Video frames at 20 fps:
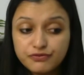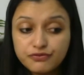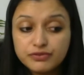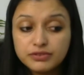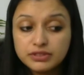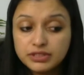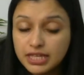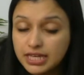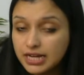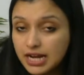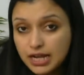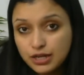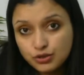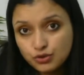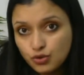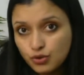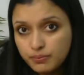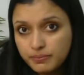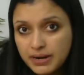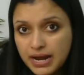there are
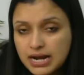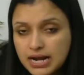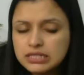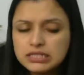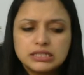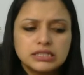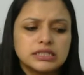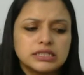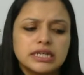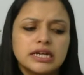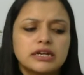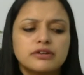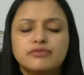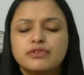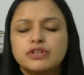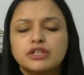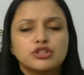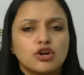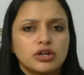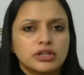no plants, deer
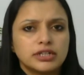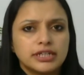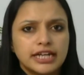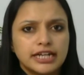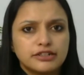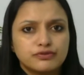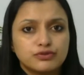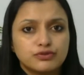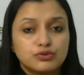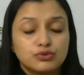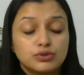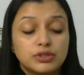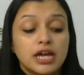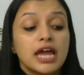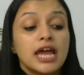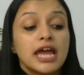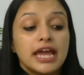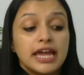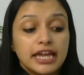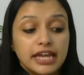will not get food.
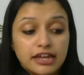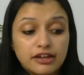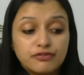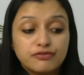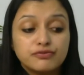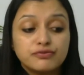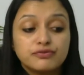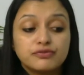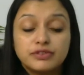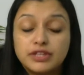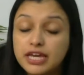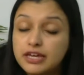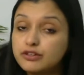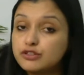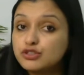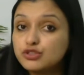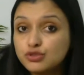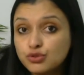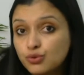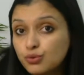If there
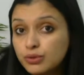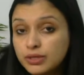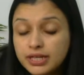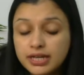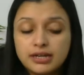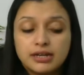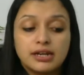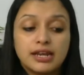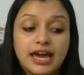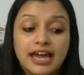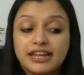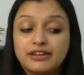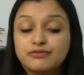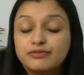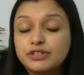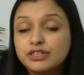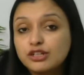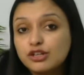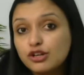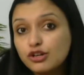is no deer, lion
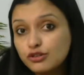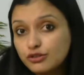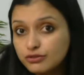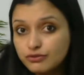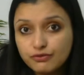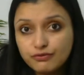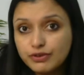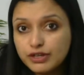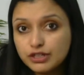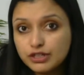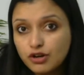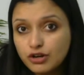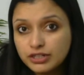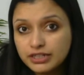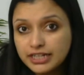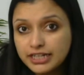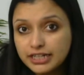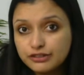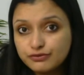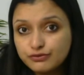will
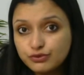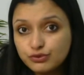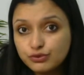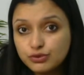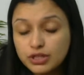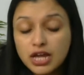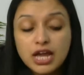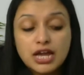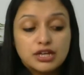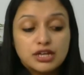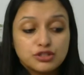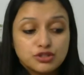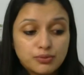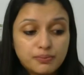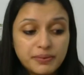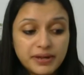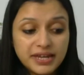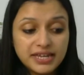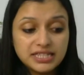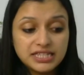not get food. So
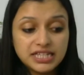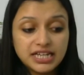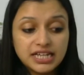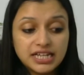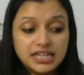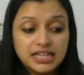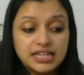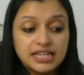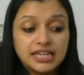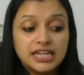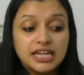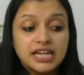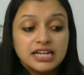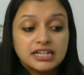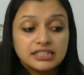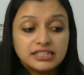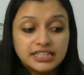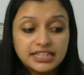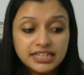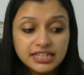basically,
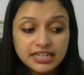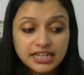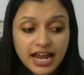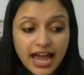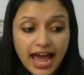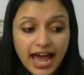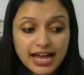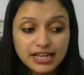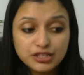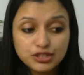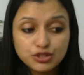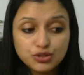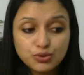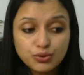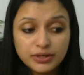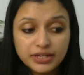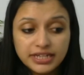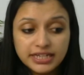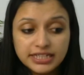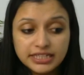deer has
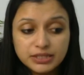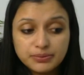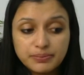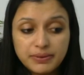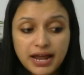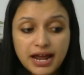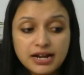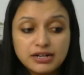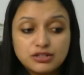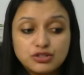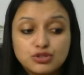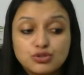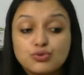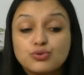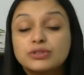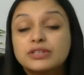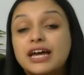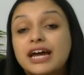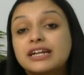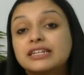to eat plants
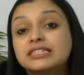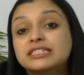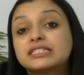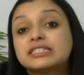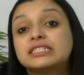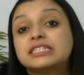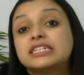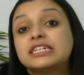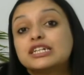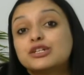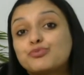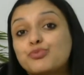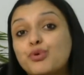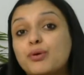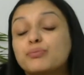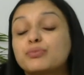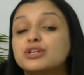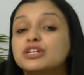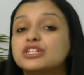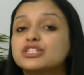so that this deer
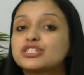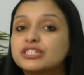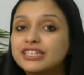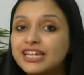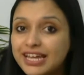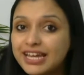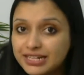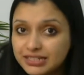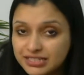population can